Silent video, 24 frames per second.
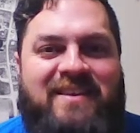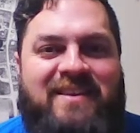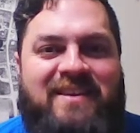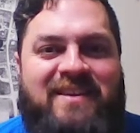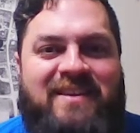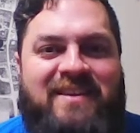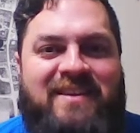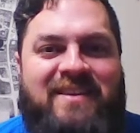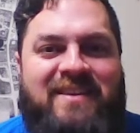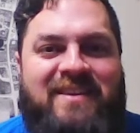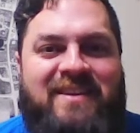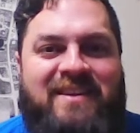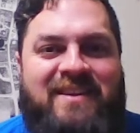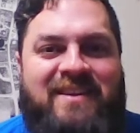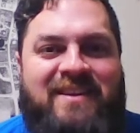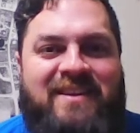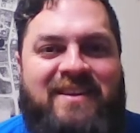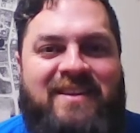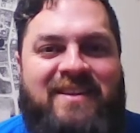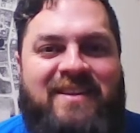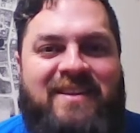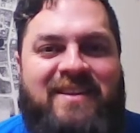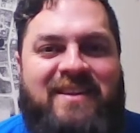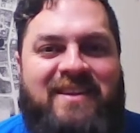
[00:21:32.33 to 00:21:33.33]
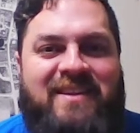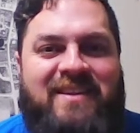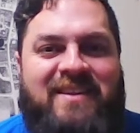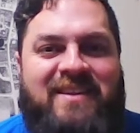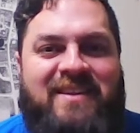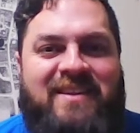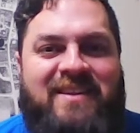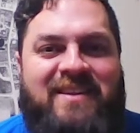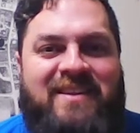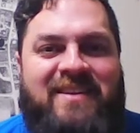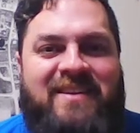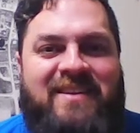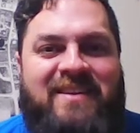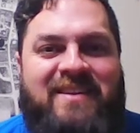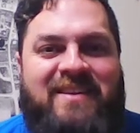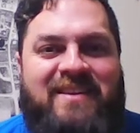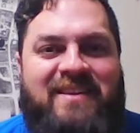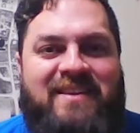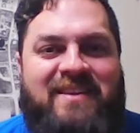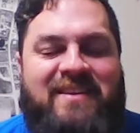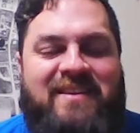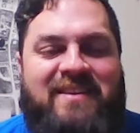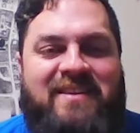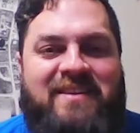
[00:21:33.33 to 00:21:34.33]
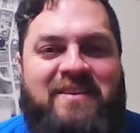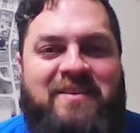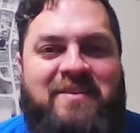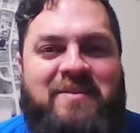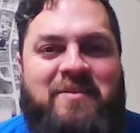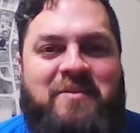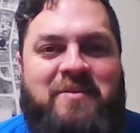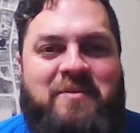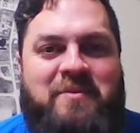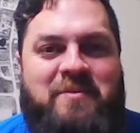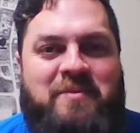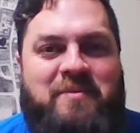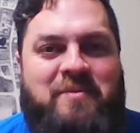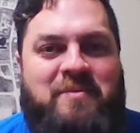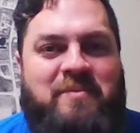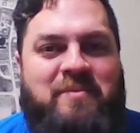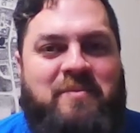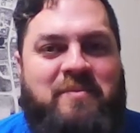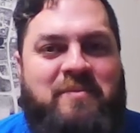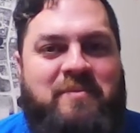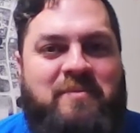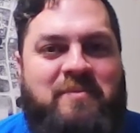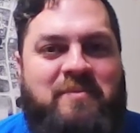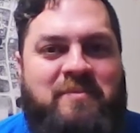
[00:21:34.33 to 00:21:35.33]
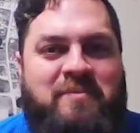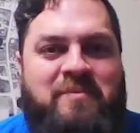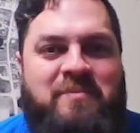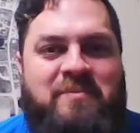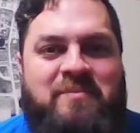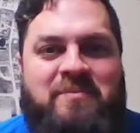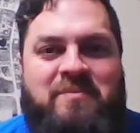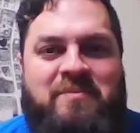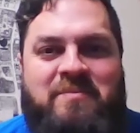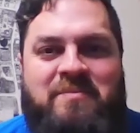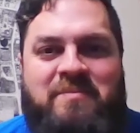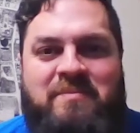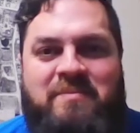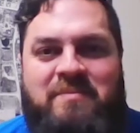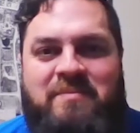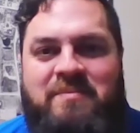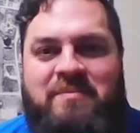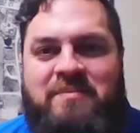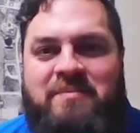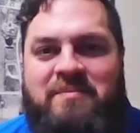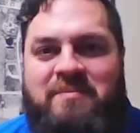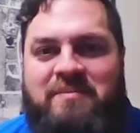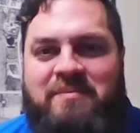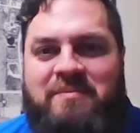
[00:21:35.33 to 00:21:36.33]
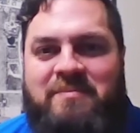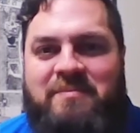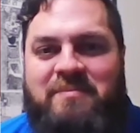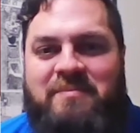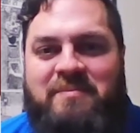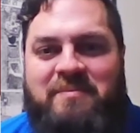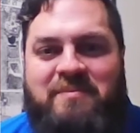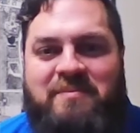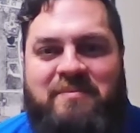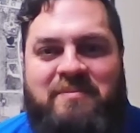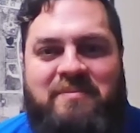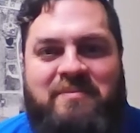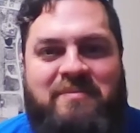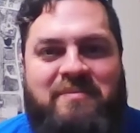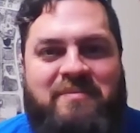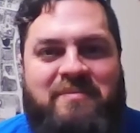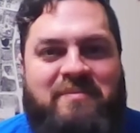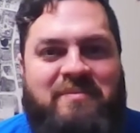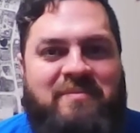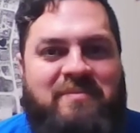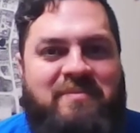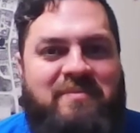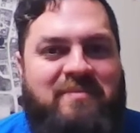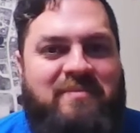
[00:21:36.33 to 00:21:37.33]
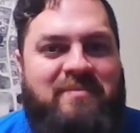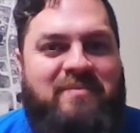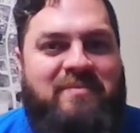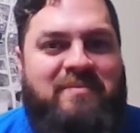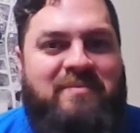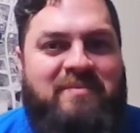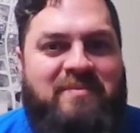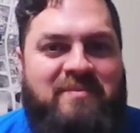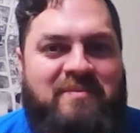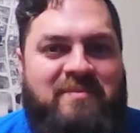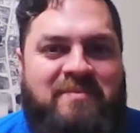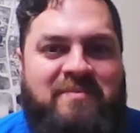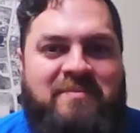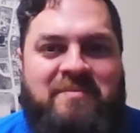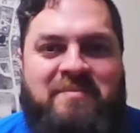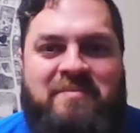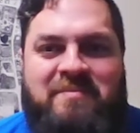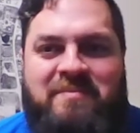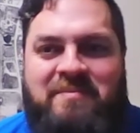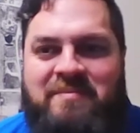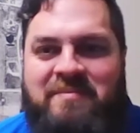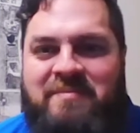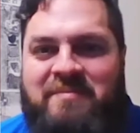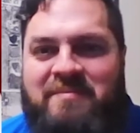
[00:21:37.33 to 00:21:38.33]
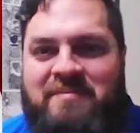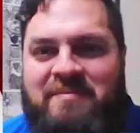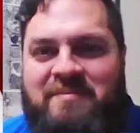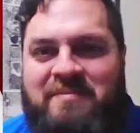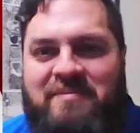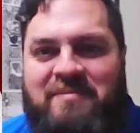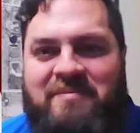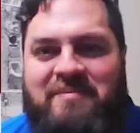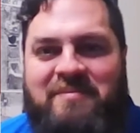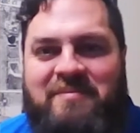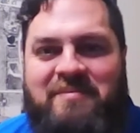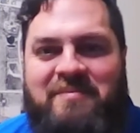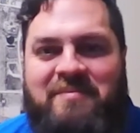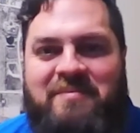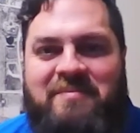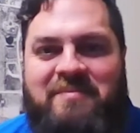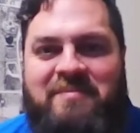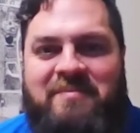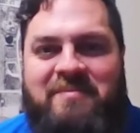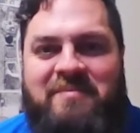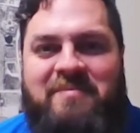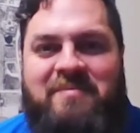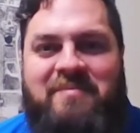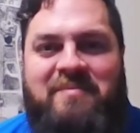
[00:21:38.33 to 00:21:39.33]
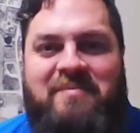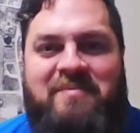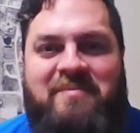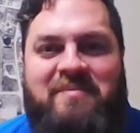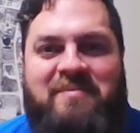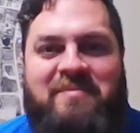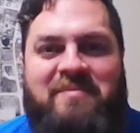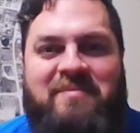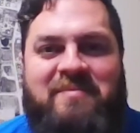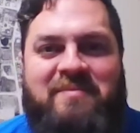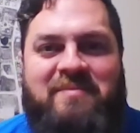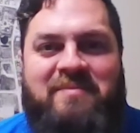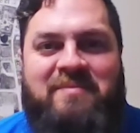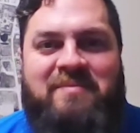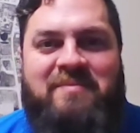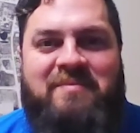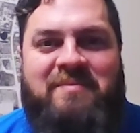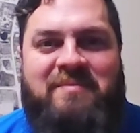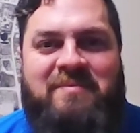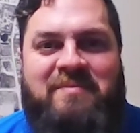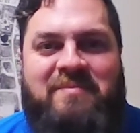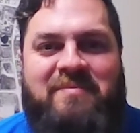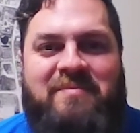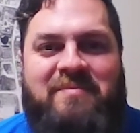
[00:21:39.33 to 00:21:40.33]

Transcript: No words are spoken by the person on screen.